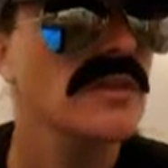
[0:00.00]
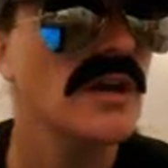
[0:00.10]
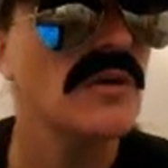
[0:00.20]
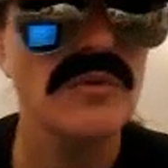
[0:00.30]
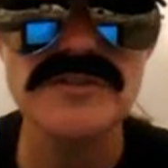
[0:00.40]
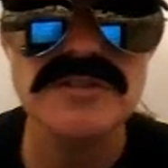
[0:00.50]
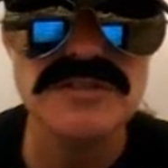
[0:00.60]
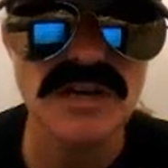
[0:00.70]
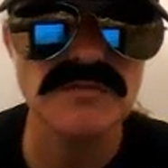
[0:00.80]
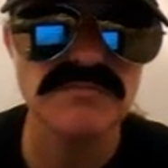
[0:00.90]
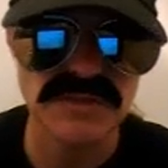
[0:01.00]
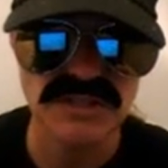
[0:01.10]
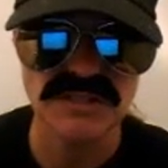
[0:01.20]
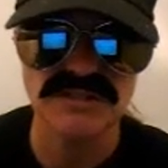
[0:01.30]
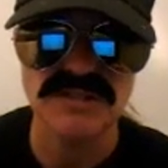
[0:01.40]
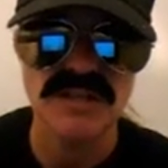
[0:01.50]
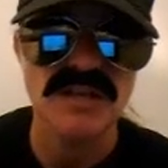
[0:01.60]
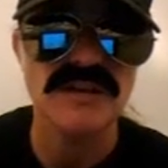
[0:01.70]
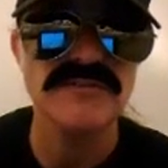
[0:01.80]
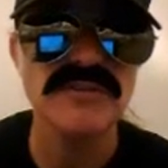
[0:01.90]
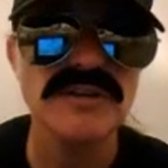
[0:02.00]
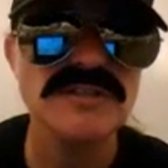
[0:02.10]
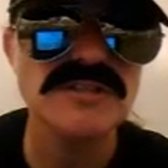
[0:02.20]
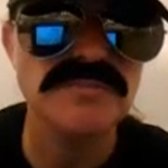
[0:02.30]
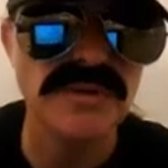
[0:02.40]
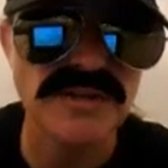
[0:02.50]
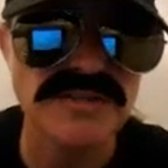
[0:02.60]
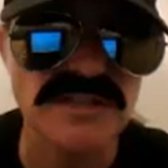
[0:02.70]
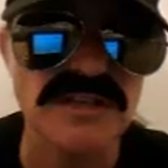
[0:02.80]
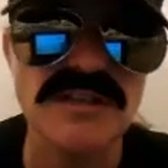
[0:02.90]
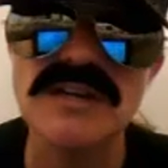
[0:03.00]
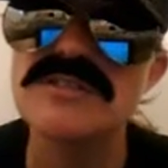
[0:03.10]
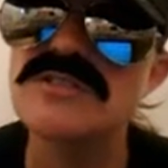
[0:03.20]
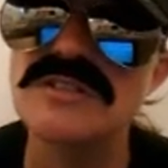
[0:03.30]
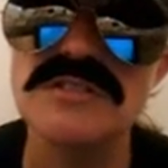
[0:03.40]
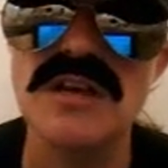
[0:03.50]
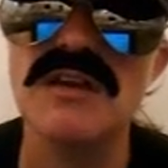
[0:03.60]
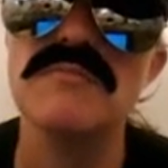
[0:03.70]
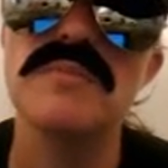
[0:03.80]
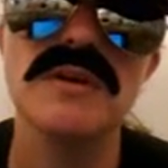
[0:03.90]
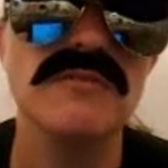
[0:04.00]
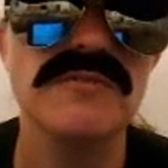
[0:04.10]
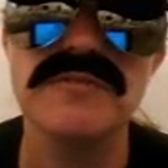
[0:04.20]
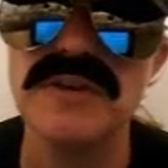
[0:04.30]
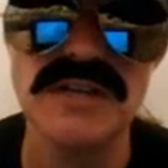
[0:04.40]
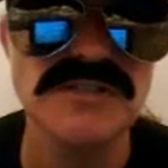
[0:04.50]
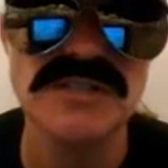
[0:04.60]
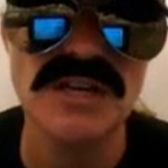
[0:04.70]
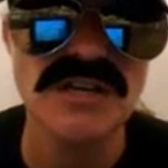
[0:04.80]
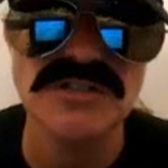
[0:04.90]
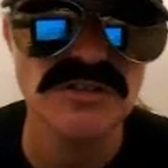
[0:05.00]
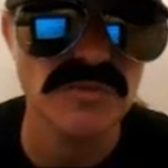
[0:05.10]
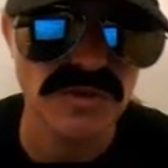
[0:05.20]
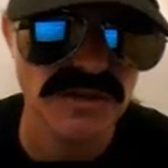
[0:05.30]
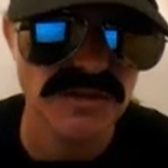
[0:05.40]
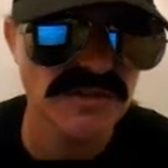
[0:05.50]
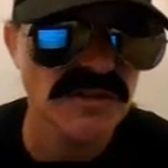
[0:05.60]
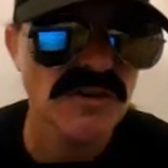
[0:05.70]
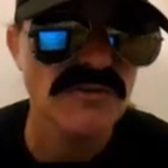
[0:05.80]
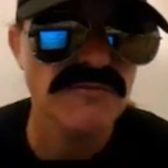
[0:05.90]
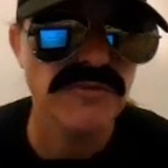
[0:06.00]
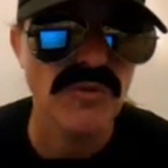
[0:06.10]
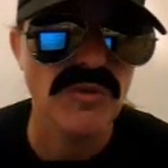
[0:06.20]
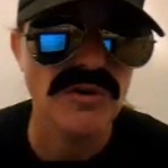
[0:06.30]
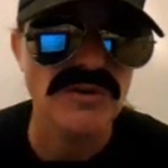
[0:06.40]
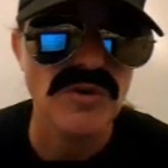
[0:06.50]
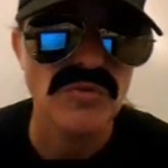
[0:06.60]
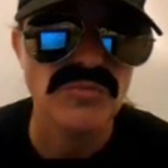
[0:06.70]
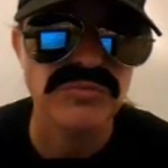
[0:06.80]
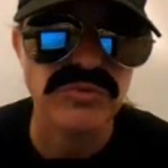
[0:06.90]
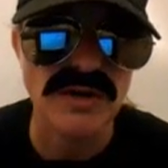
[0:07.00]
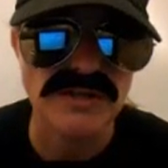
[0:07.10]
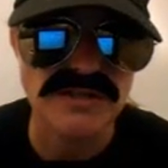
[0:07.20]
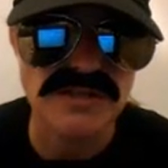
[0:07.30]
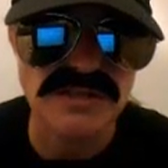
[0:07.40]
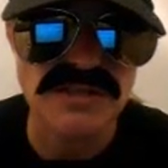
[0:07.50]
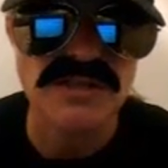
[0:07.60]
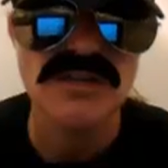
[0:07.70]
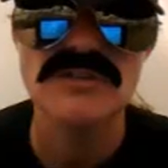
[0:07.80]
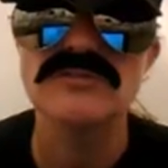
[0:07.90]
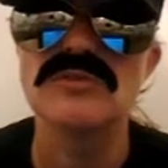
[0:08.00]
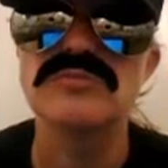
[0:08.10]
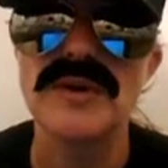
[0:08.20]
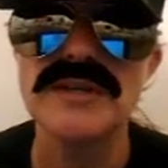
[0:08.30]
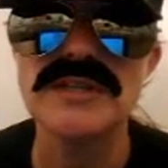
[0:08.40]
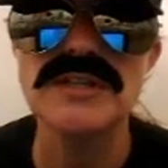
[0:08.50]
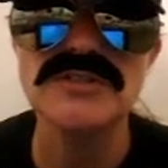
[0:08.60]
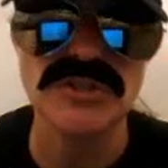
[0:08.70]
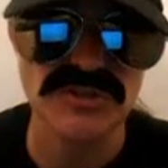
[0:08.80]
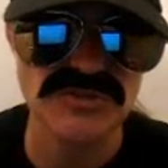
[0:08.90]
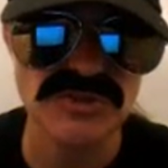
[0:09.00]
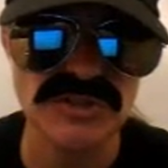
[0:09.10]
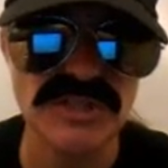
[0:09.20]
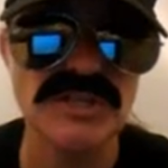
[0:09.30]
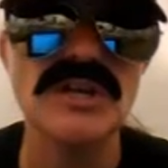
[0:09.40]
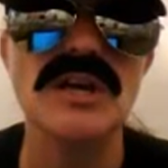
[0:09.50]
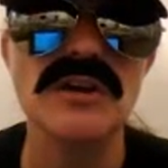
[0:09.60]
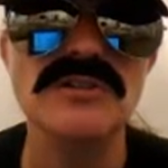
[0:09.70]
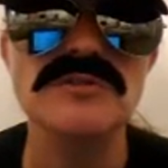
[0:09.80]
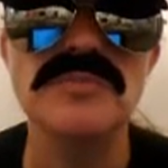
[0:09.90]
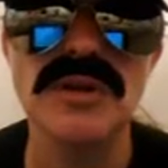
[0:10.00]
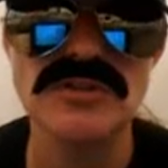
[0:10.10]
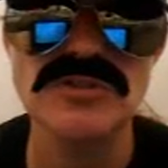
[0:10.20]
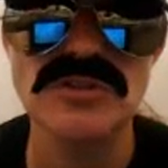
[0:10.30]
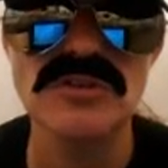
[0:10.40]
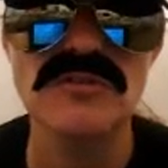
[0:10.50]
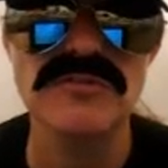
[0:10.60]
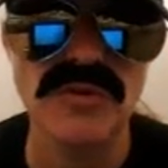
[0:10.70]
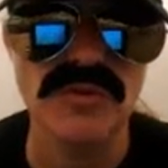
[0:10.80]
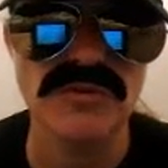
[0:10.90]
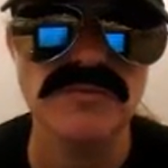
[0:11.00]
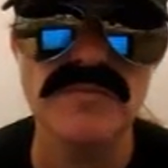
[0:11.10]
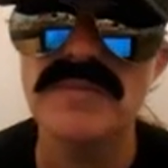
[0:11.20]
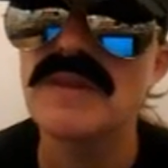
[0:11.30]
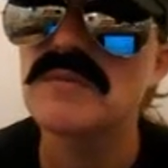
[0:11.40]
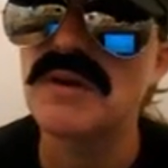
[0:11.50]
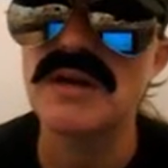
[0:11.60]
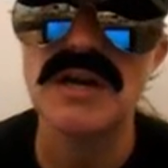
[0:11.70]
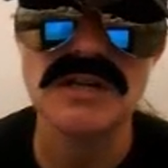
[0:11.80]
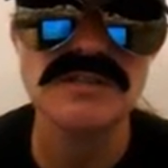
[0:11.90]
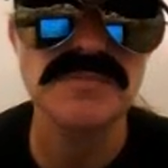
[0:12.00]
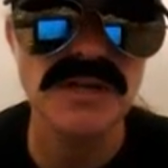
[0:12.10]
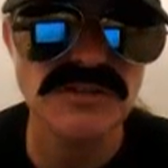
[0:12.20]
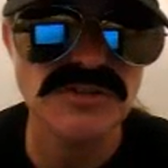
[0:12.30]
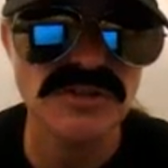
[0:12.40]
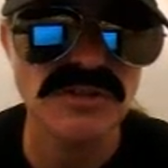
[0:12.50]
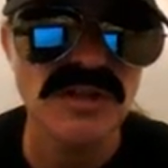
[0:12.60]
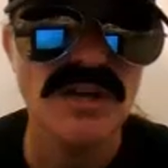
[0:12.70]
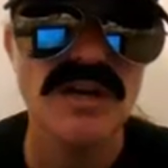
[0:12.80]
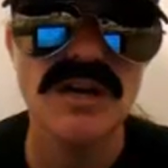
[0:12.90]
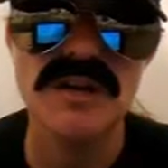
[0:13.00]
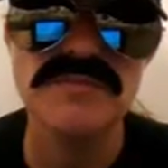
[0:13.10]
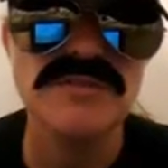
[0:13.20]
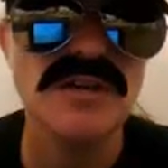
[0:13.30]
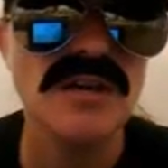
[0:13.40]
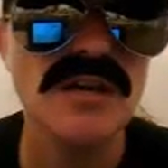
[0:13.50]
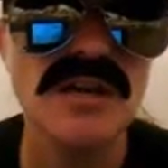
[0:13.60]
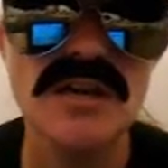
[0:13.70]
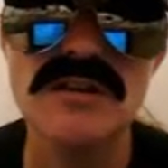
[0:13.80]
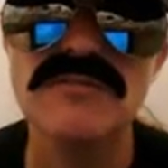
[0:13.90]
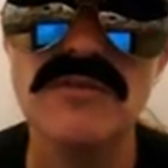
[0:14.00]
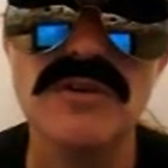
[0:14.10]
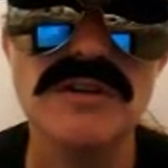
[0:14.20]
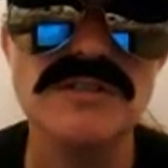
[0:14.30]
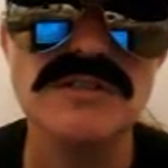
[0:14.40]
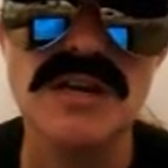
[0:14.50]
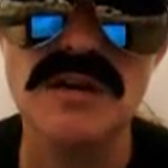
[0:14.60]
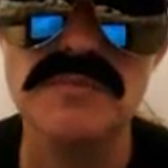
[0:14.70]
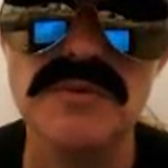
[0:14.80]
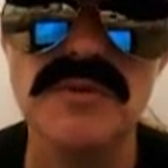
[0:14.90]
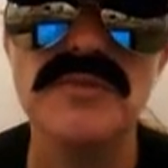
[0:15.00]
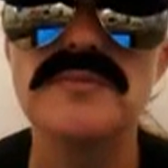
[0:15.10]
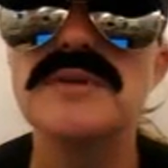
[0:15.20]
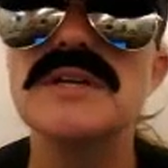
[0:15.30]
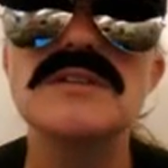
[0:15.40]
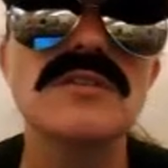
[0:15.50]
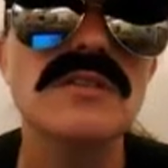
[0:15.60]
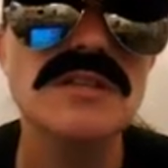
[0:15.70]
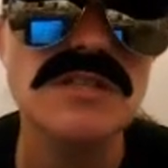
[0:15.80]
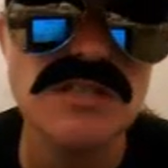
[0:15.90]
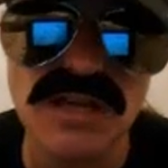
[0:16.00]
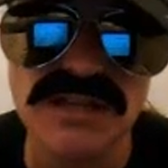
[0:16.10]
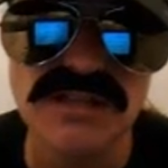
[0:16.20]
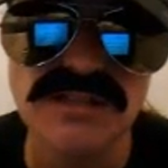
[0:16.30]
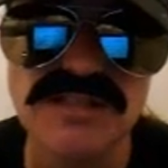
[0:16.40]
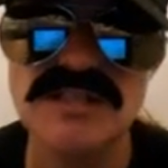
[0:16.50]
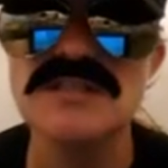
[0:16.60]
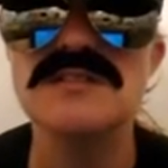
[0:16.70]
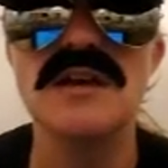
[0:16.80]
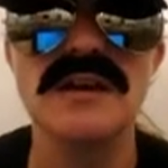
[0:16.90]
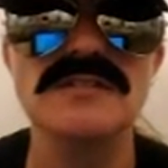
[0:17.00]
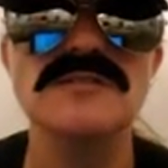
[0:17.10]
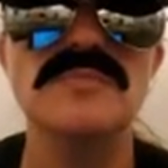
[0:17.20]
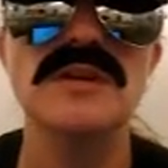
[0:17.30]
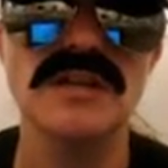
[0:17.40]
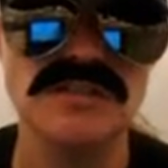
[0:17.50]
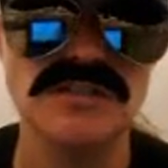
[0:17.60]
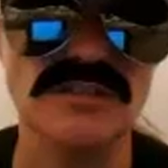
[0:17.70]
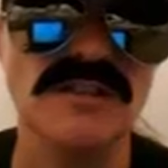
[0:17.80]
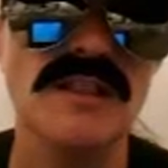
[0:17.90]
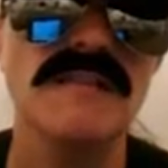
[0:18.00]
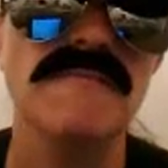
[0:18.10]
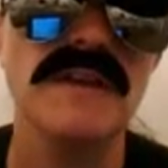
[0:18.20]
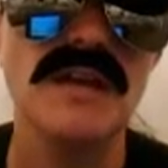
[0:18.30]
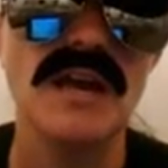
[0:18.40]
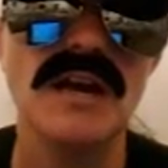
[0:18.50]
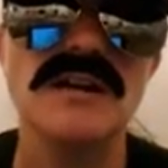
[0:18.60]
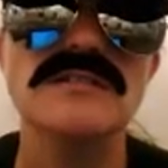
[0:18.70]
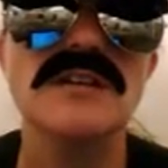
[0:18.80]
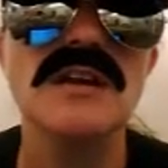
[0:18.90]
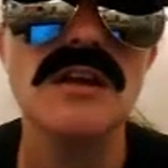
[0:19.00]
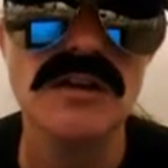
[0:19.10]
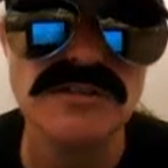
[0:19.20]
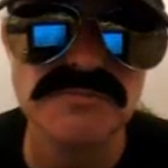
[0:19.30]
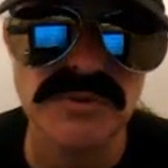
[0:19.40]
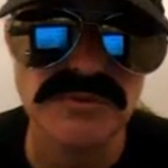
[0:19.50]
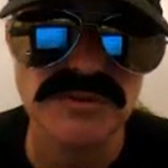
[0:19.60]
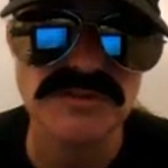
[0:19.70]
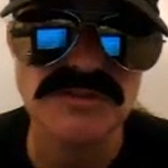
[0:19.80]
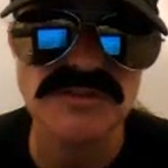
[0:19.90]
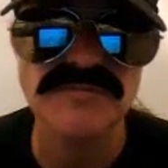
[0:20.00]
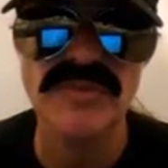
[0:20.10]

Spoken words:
Now, what does that mean? If you are expressing, that's just a big fancy agent word for write. So write each answer in exponential form. By exponential, I'm saying, for example, 3 to the second is exponential. It has an exponent.